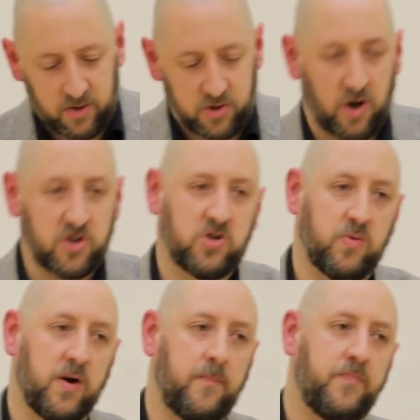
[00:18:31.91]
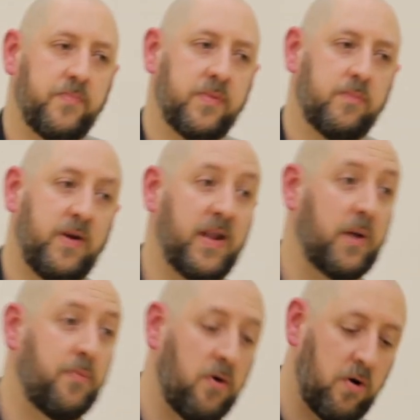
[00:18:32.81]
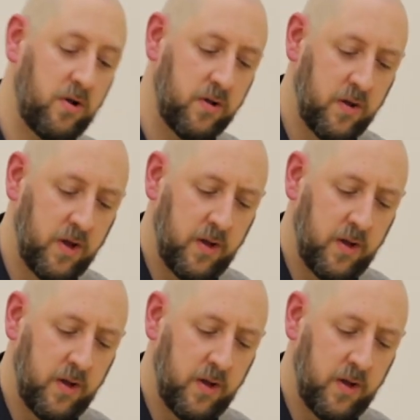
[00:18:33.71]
Joshua, be like Paul.